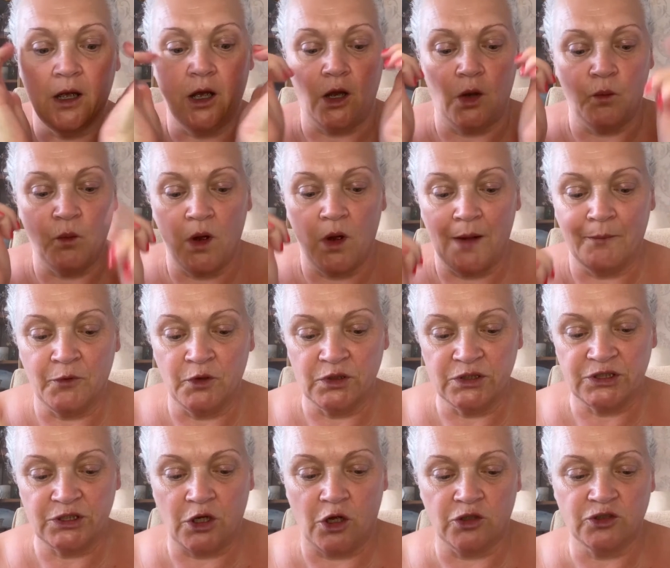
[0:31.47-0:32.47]
And what I'm going to
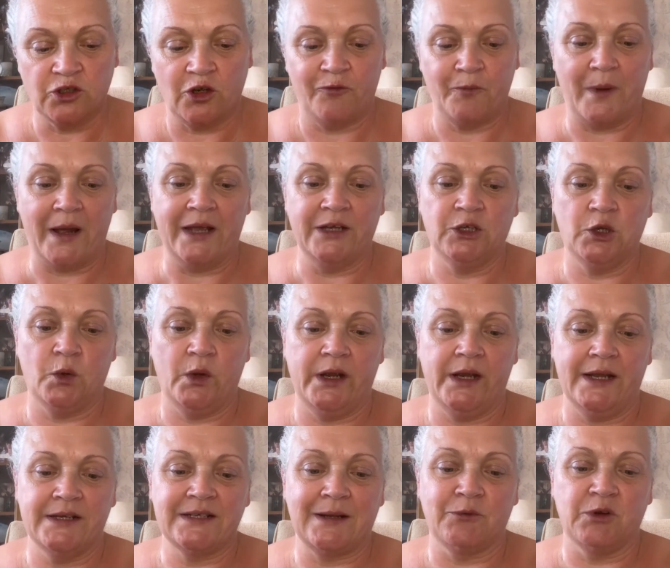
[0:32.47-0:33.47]
start off by
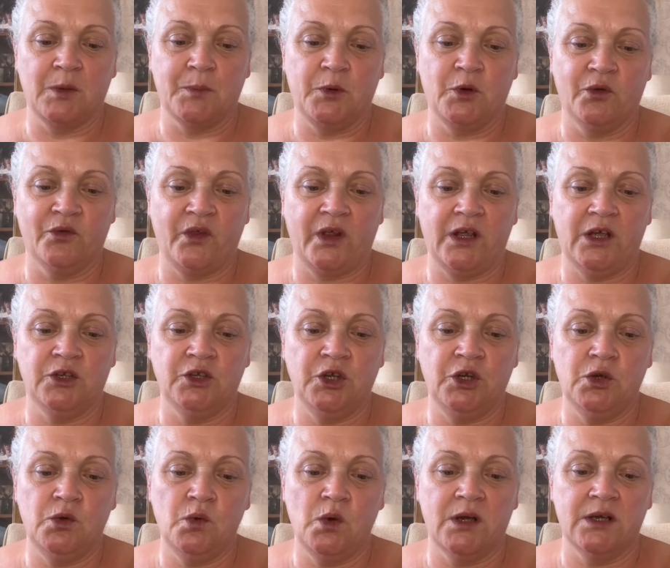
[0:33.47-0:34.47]
doing is I'm going to put the
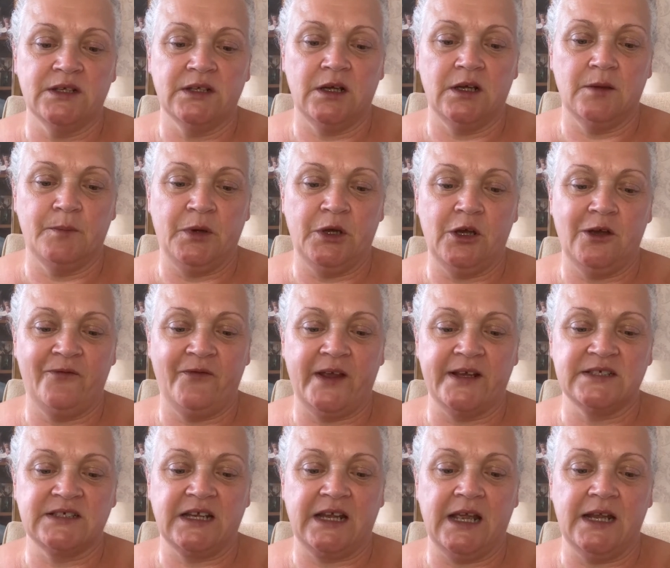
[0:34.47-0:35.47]
new
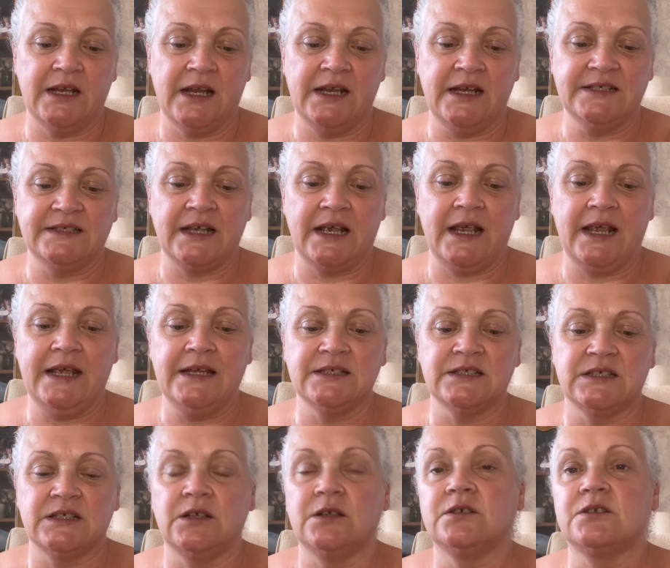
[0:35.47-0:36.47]
Perfect Skin, and it's an
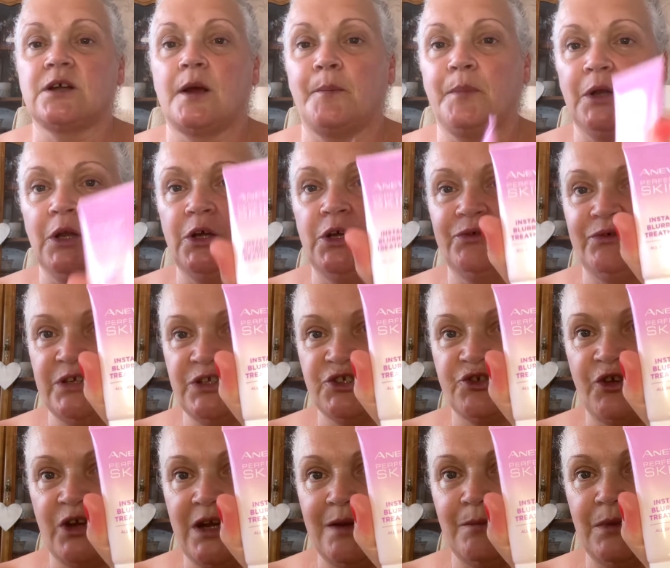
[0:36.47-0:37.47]
instant blurring
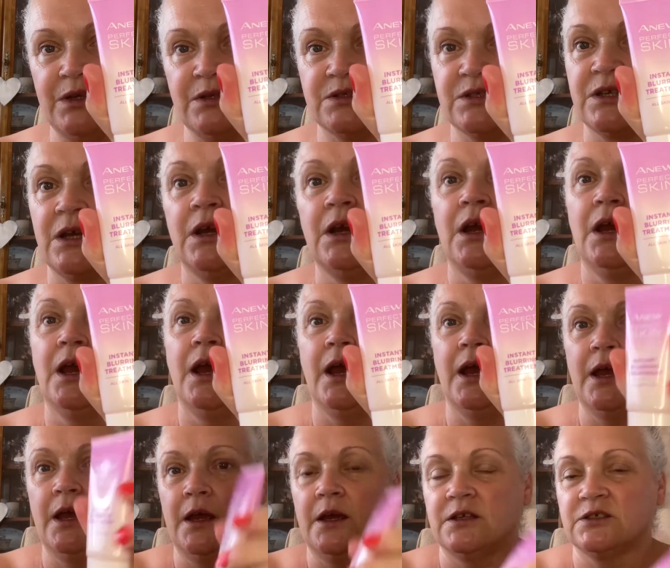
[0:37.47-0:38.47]
treatment.
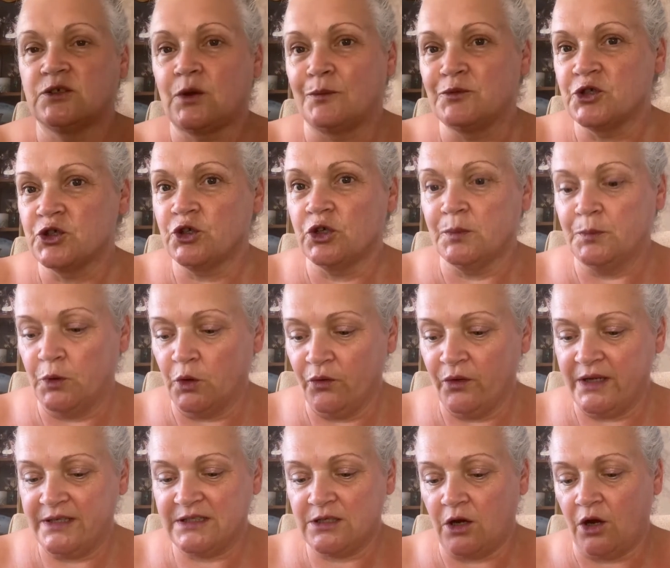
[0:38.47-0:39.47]
So I'm just going to put
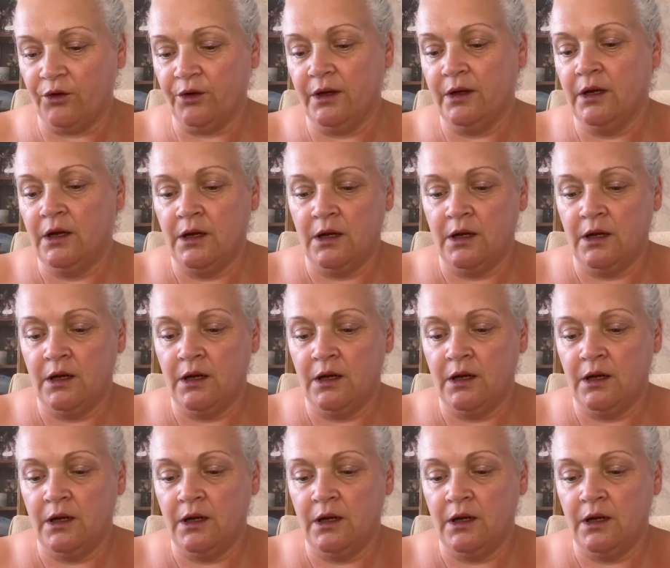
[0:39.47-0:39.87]
this on.